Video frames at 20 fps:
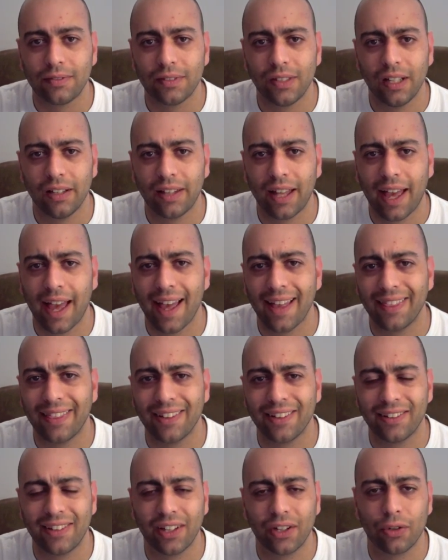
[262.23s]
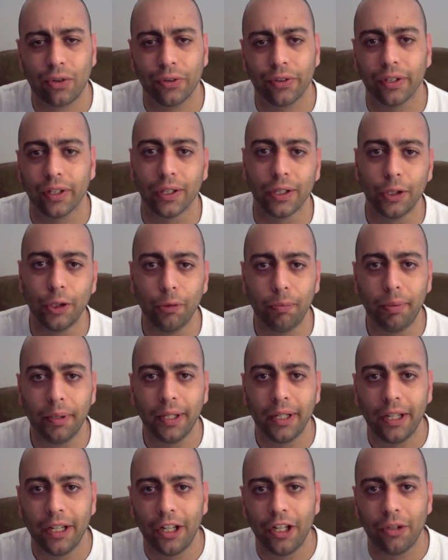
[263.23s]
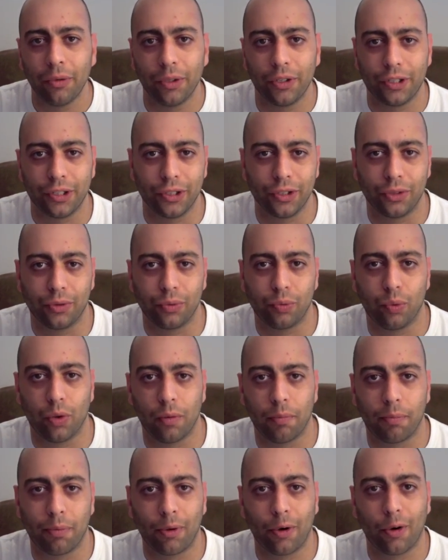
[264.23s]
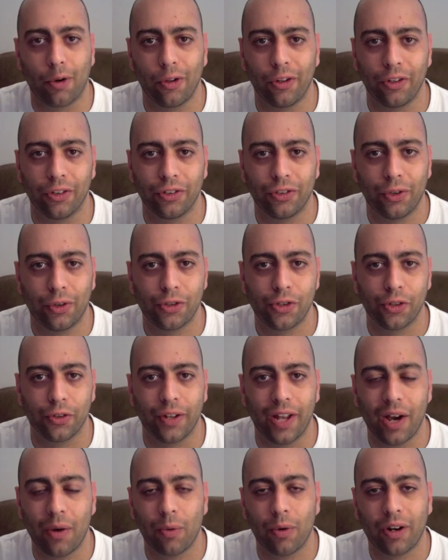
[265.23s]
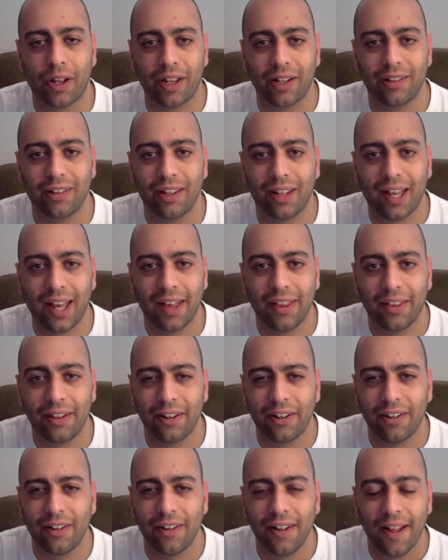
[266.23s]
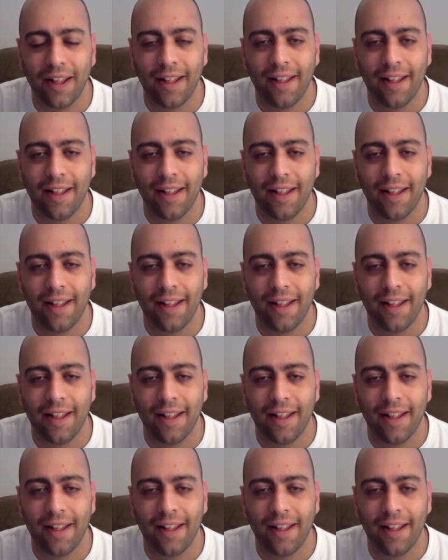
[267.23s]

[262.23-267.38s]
they had this thing called the Loop, which is what brought all your social networking together.